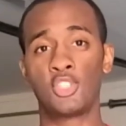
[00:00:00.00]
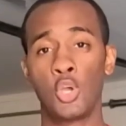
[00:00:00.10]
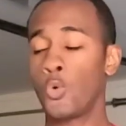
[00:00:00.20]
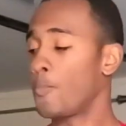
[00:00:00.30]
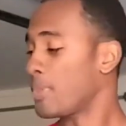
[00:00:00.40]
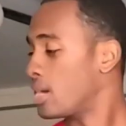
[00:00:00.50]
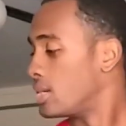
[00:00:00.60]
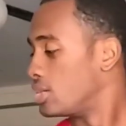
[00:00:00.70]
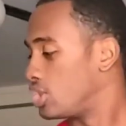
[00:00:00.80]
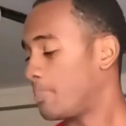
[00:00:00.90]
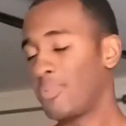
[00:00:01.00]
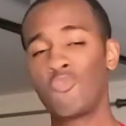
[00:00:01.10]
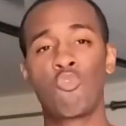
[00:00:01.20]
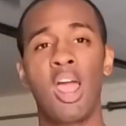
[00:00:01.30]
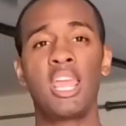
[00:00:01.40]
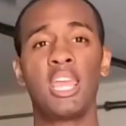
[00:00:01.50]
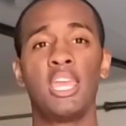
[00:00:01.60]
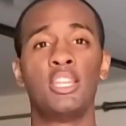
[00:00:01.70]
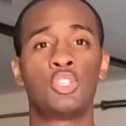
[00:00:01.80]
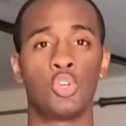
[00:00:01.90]
So jumping right
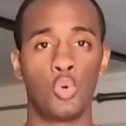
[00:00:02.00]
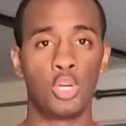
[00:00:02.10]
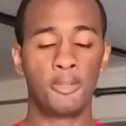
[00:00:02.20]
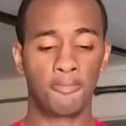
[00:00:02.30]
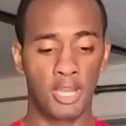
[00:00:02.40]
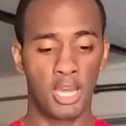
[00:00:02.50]
into it,